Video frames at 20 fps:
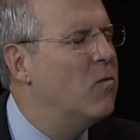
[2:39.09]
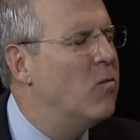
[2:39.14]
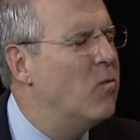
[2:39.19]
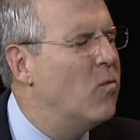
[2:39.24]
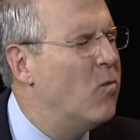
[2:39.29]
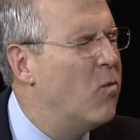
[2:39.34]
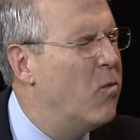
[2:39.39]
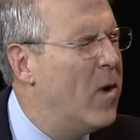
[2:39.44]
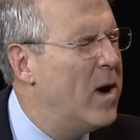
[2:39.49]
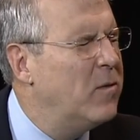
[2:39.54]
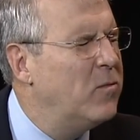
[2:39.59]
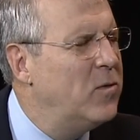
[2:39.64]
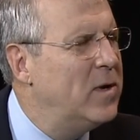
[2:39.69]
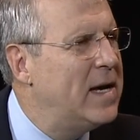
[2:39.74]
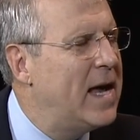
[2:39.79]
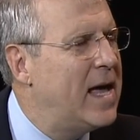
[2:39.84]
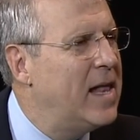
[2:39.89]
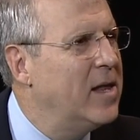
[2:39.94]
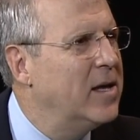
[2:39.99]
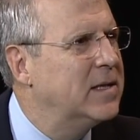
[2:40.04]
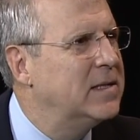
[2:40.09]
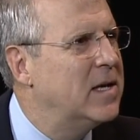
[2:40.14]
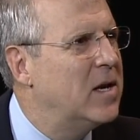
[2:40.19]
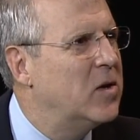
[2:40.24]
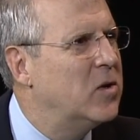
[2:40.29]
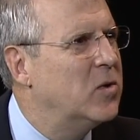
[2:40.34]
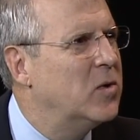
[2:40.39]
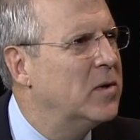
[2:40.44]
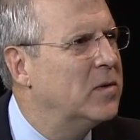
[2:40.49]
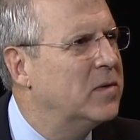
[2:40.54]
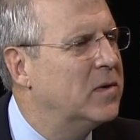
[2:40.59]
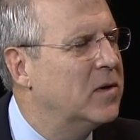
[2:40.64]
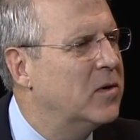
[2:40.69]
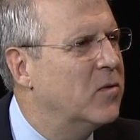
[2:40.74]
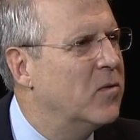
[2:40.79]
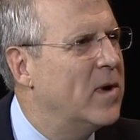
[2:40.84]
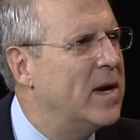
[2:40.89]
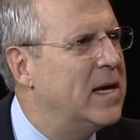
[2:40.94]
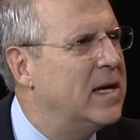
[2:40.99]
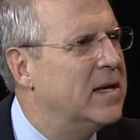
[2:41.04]
What would Alexander the
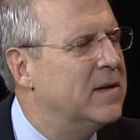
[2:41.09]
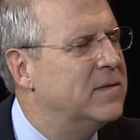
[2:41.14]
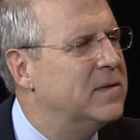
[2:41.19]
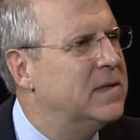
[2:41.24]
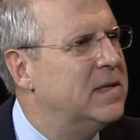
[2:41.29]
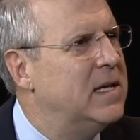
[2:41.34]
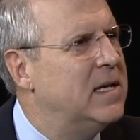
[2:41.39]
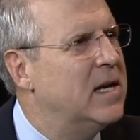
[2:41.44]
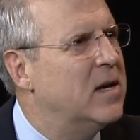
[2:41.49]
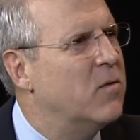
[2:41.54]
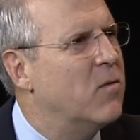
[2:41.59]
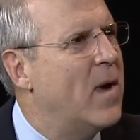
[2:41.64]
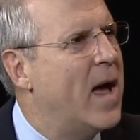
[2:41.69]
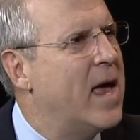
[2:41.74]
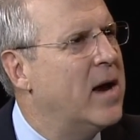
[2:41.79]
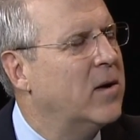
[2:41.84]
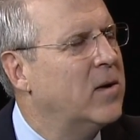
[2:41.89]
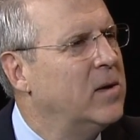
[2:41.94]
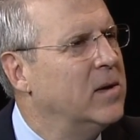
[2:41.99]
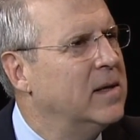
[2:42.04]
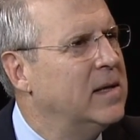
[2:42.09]
Great have seen in radical